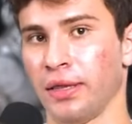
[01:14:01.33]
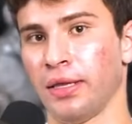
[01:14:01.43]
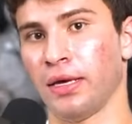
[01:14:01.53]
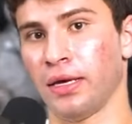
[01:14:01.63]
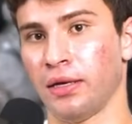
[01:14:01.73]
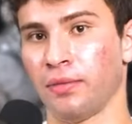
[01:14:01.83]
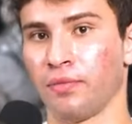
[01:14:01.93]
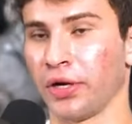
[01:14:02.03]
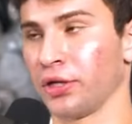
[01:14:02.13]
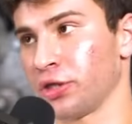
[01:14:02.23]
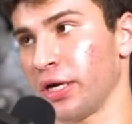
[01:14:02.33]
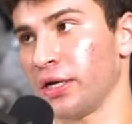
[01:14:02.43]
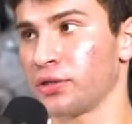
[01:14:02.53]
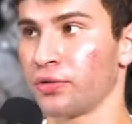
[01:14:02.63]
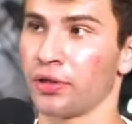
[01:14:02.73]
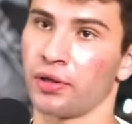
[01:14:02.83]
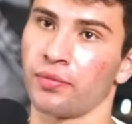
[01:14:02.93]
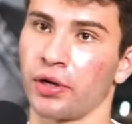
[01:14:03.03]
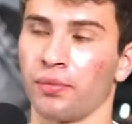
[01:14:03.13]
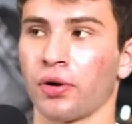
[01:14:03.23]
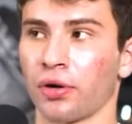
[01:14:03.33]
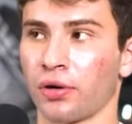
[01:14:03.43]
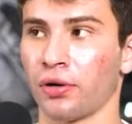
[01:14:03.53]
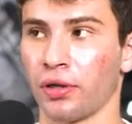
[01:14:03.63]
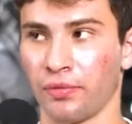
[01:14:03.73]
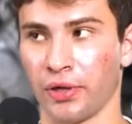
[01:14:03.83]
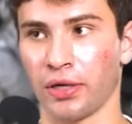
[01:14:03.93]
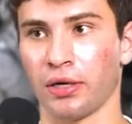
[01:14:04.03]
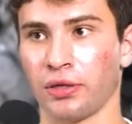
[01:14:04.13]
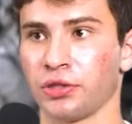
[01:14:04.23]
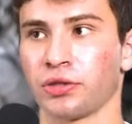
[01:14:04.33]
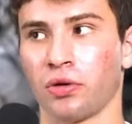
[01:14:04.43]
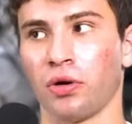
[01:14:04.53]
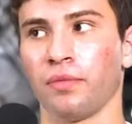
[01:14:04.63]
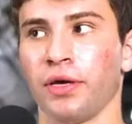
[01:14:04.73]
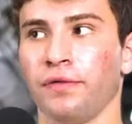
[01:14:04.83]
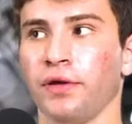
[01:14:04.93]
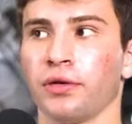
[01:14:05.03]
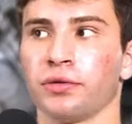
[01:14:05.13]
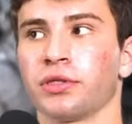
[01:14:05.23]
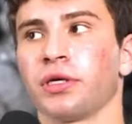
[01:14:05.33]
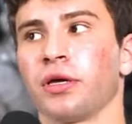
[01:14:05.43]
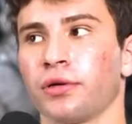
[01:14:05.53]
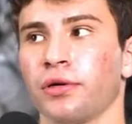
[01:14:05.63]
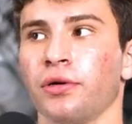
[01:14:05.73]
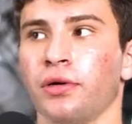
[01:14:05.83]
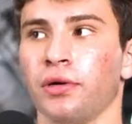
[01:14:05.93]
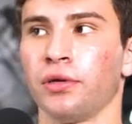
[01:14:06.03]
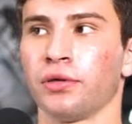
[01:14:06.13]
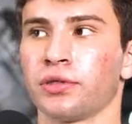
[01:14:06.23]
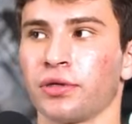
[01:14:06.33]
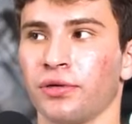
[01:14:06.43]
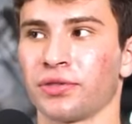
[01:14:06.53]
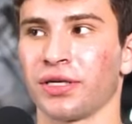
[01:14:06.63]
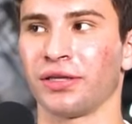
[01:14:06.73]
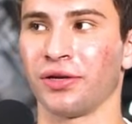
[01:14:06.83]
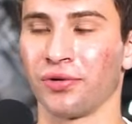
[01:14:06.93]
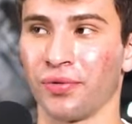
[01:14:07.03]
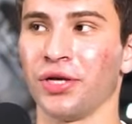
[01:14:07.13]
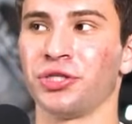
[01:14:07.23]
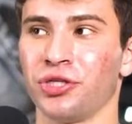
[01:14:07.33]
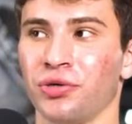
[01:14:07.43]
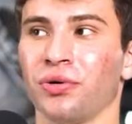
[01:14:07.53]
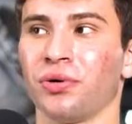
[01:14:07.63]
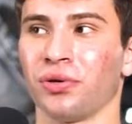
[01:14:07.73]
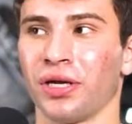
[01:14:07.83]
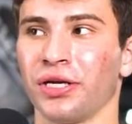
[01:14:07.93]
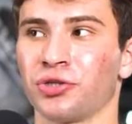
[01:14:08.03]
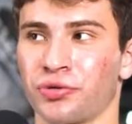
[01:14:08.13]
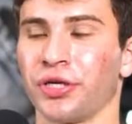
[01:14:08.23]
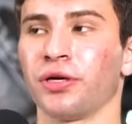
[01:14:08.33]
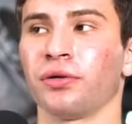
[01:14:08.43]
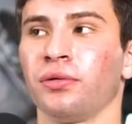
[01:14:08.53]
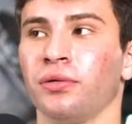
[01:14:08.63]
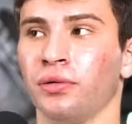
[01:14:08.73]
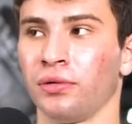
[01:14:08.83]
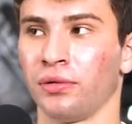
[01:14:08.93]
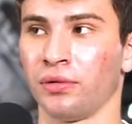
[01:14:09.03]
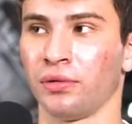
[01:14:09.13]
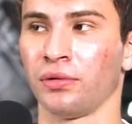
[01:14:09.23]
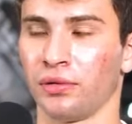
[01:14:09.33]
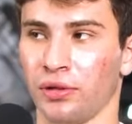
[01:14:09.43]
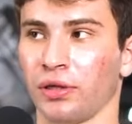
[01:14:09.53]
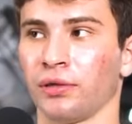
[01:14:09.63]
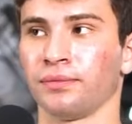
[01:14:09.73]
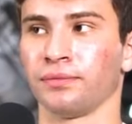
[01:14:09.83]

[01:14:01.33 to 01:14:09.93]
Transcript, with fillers: and then bringing Jay into it, then bringing Parker, and then we kind of just all made videos together. So it was like the original like trio. Yeah. Yeah.